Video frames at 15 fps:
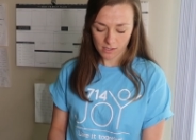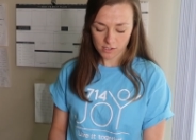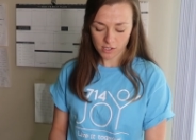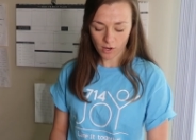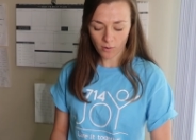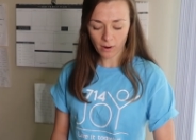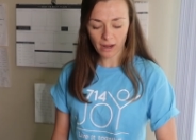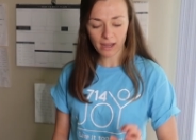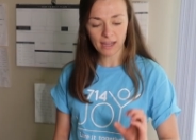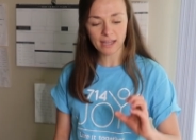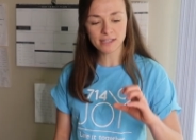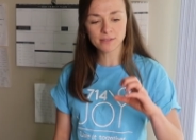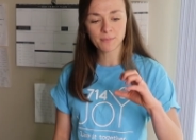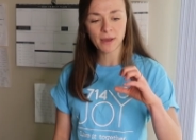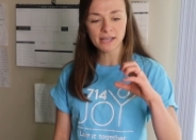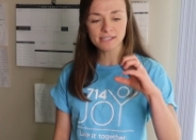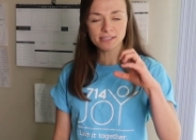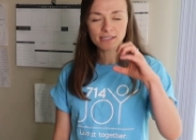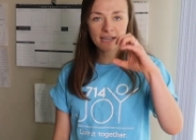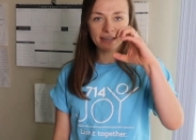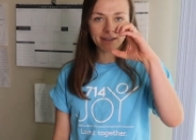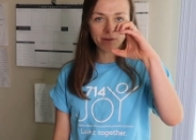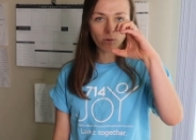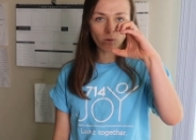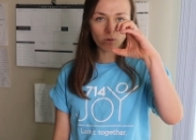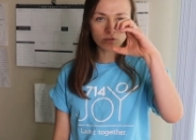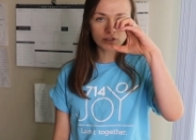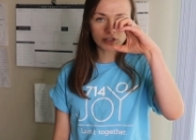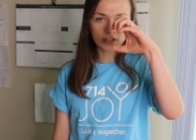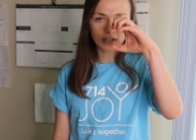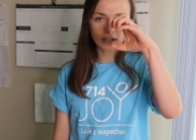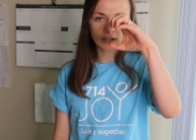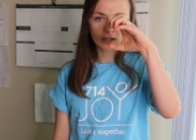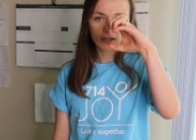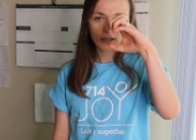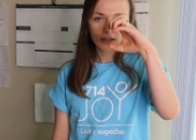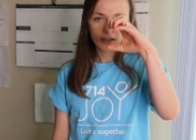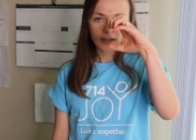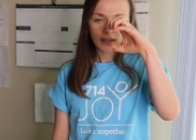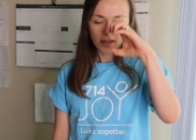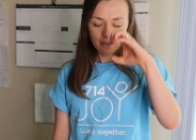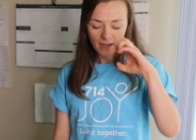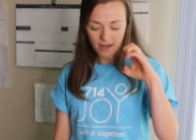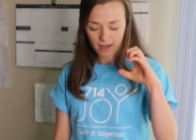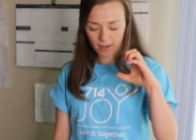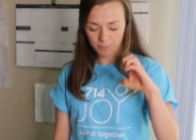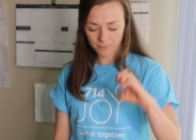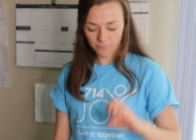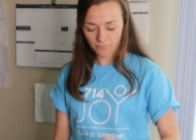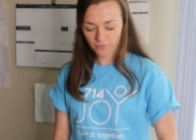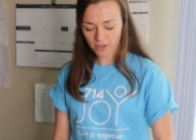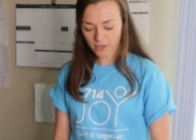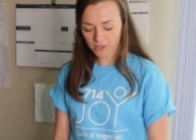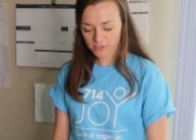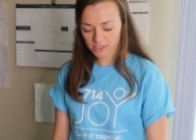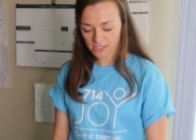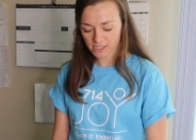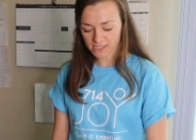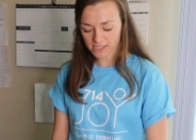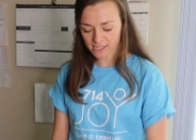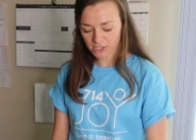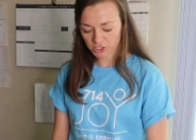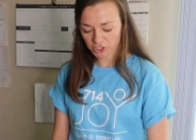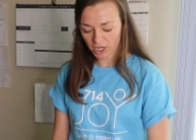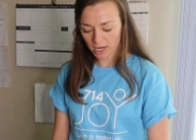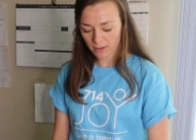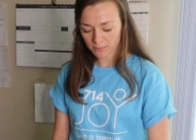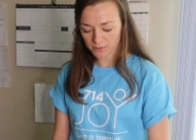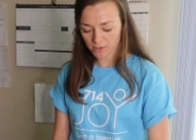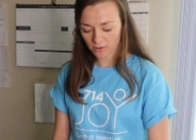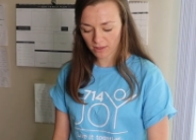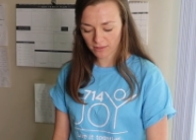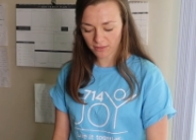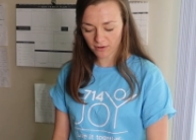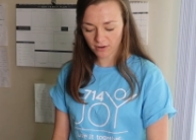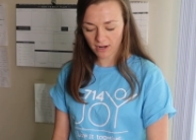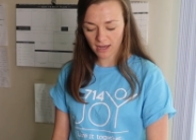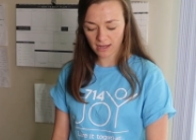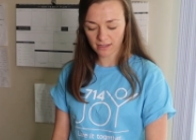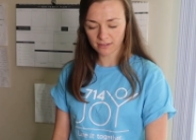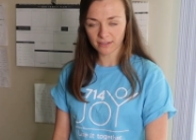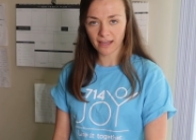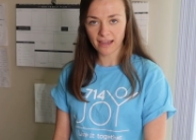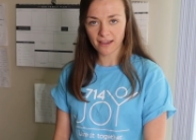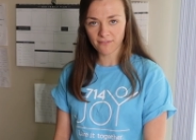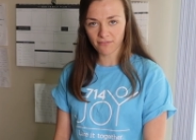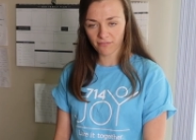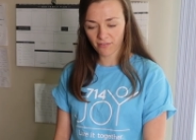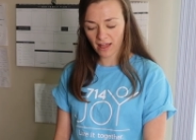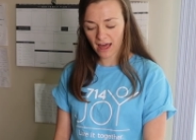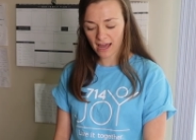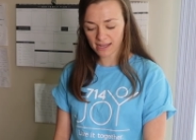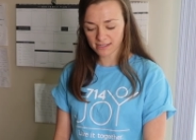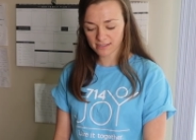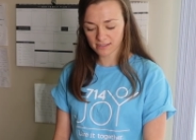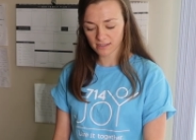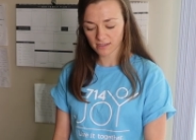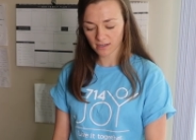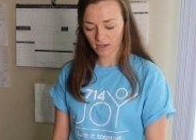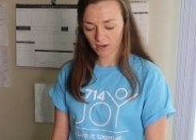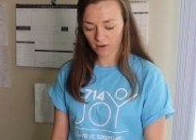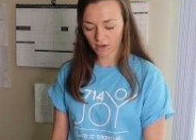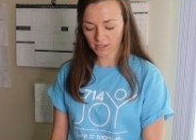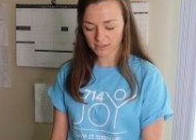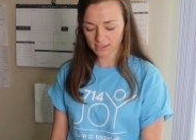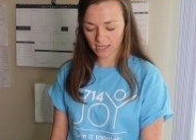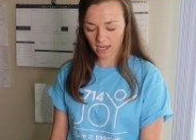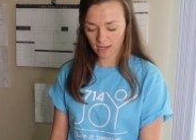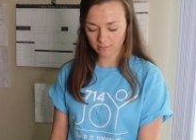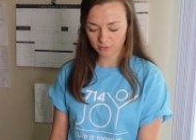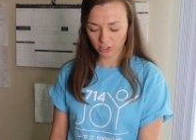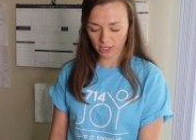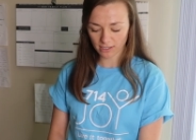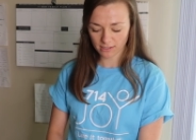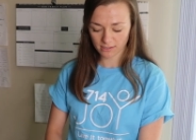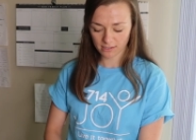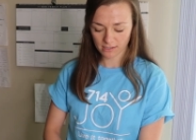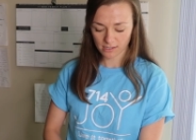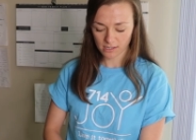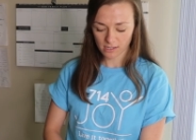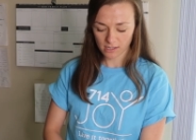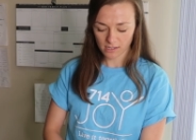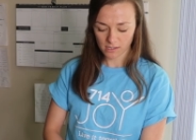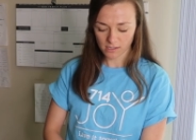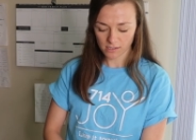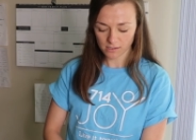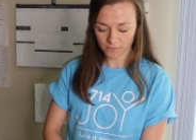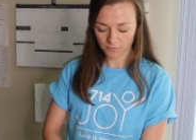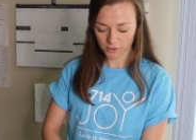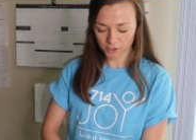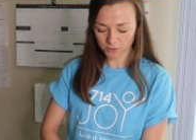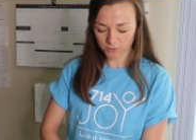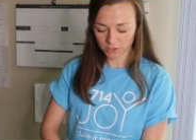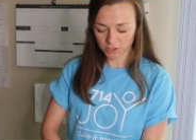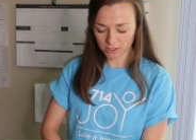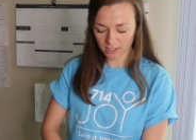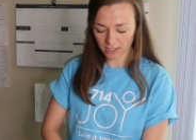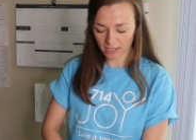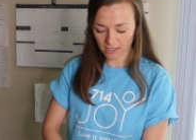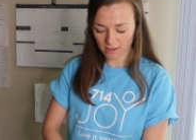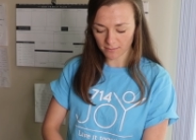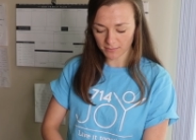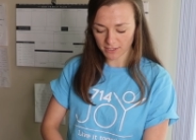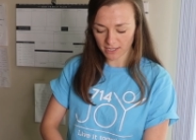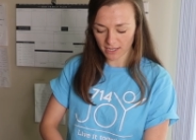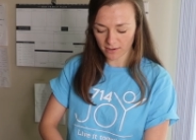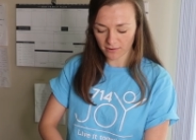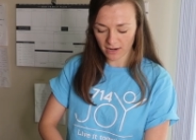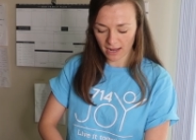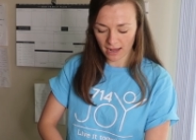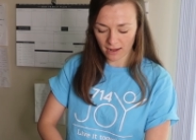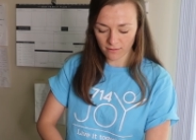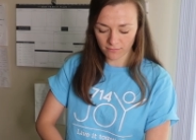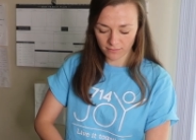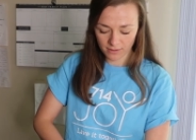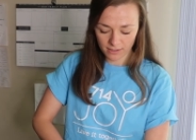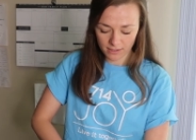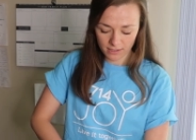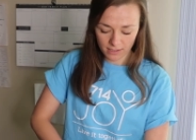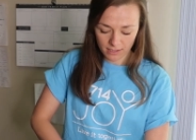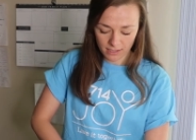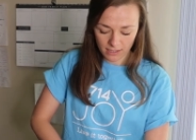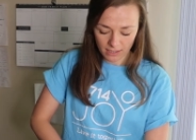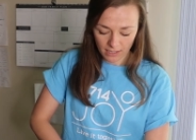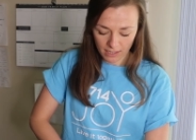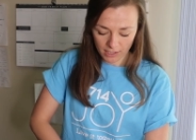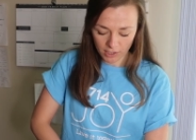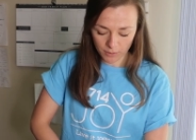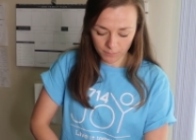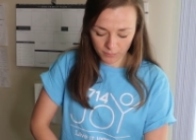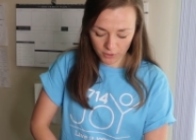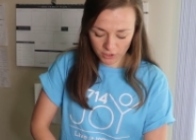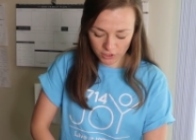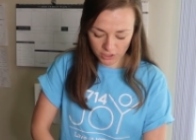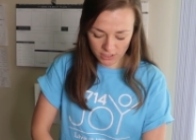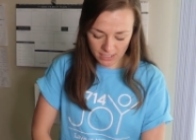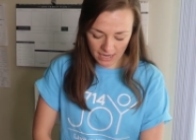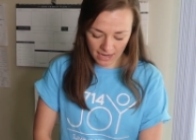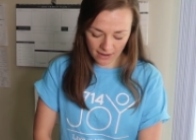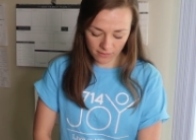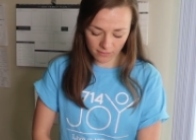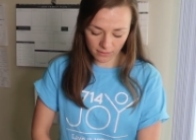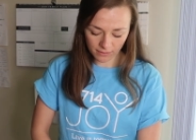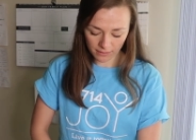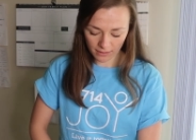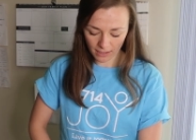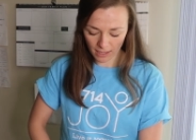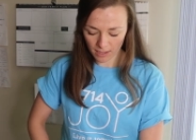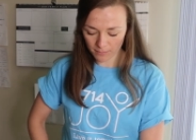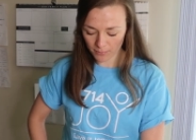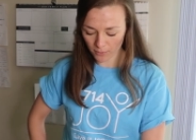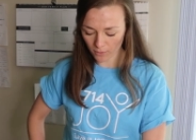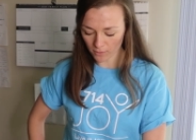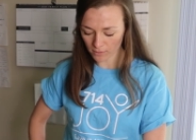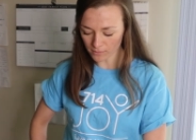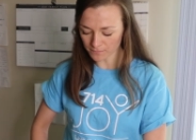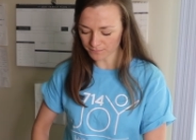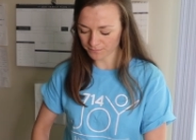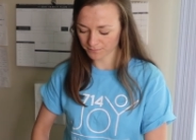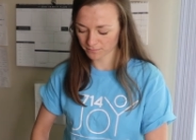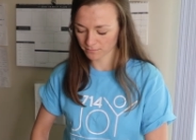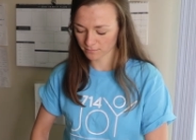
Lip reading: So it's best to kind of hold your fingers in a C shape so that they're not laying flat across the object. So first we're just going to cut the potato in half. And you push down and pull.